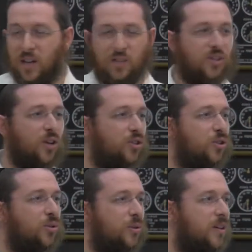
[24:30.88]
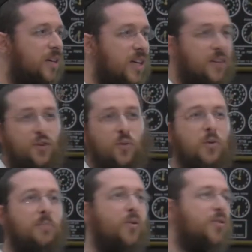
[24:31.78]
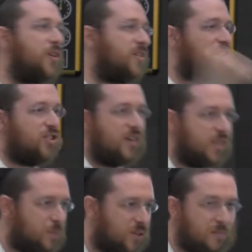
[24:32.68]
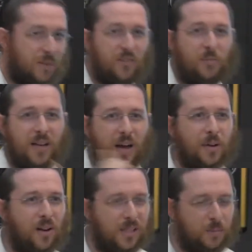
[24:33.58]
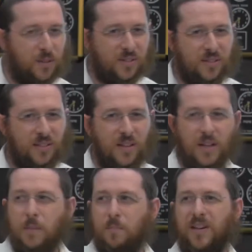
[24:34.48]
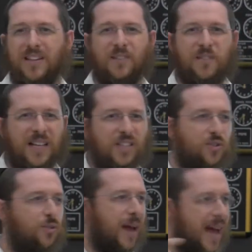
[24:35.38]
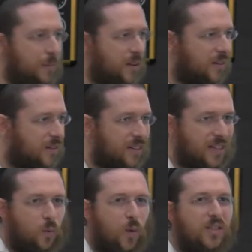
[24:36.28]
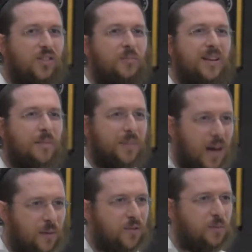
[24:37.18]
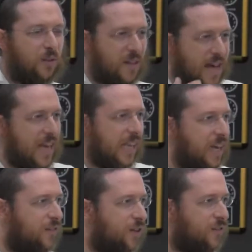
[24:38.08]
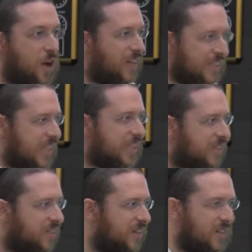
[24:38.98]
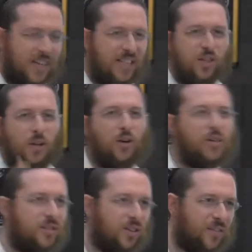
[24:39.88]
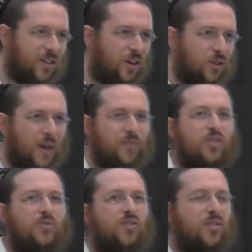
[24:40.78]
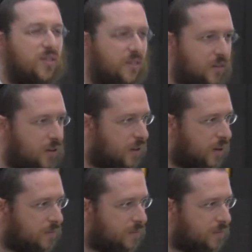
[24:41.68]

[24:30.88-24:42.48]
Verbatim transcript: So too, if you were born not such a nice person, but you've become a nice person, but if that's through habit, once you've become comfortable in that level of niceness, it's no longer serving God. You have to stretch yourself further.